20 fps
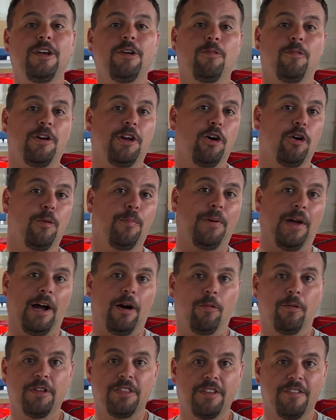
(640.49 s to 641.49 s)
We know about
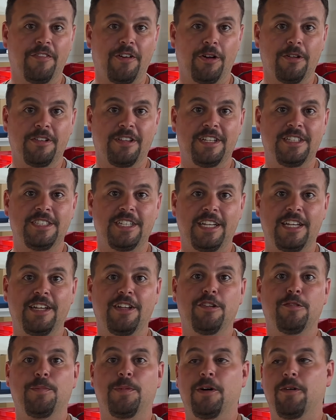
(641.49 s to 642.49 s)
what the voltage
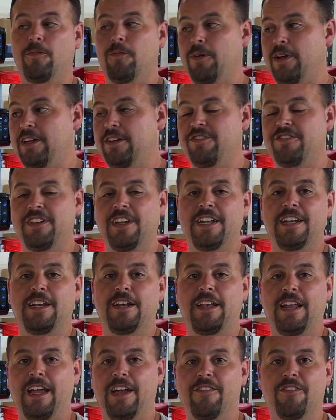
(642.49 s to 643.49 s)
is, but we set it
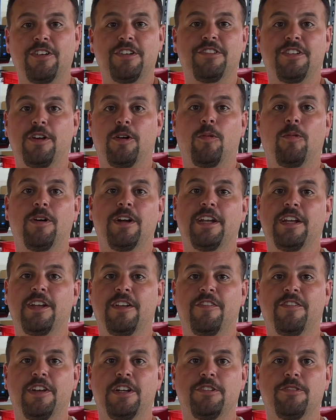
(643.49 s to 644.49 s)
every single one
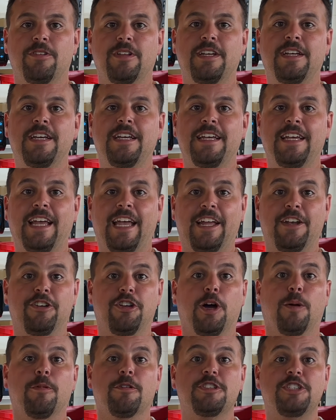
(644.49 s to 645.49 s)
individually and
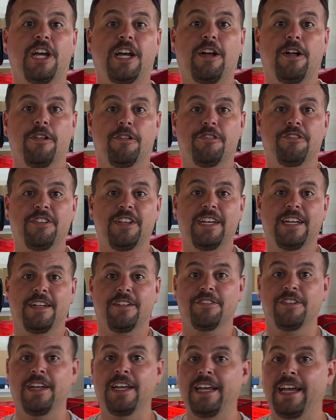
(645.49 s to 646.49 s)
double check all those
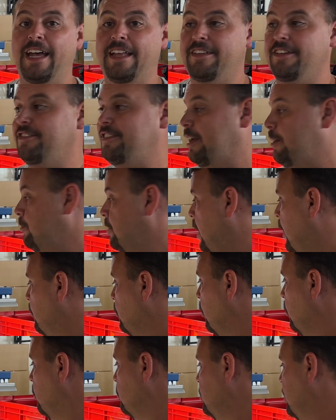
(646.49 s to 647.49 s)
things. At the same time,
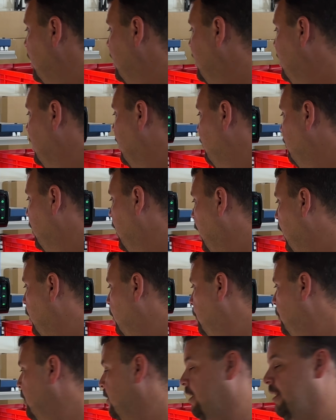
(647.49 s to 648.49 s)
we're checking every
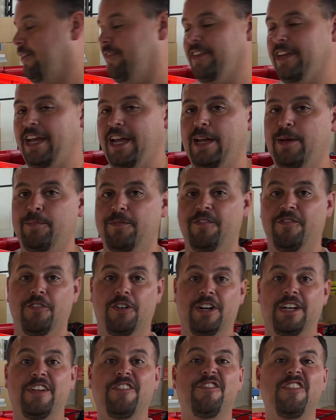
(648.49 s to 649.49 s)
output of the amp for
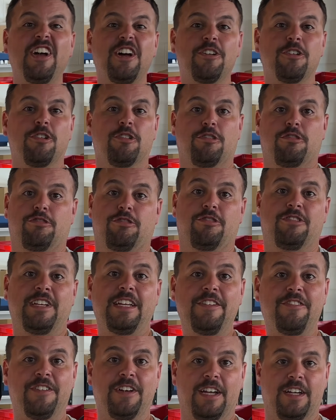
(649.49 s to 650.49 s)
any failures or
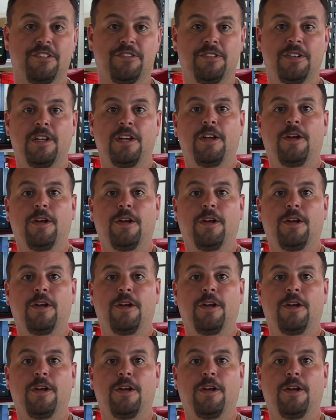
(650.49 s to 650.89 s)
defects.